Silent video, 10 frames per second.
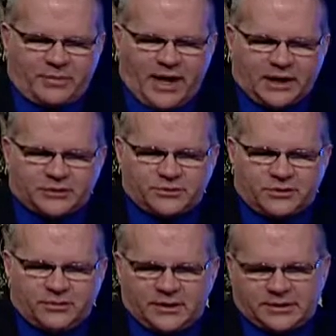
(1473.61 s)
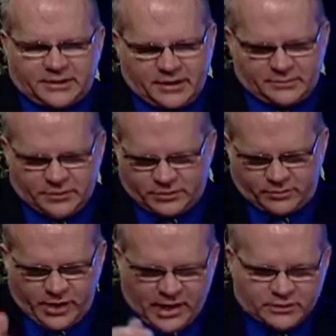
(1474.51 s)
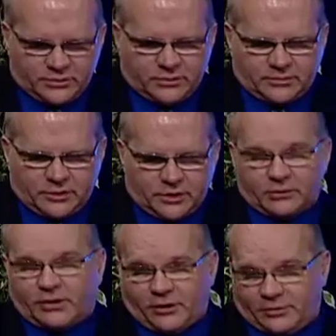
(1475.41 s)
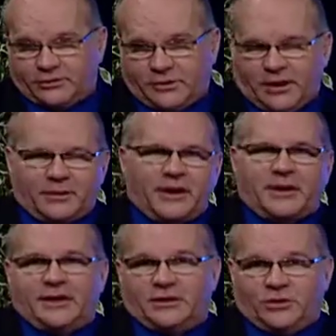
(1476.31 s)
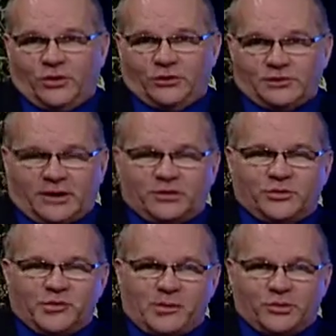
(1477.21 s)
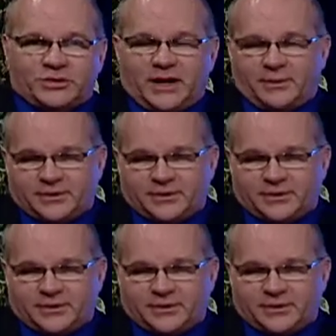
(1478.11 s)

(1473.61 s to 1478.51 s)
Backstrom and I said, Mr. Backstrom, or are you, I didn't know, I couldn't remember his name.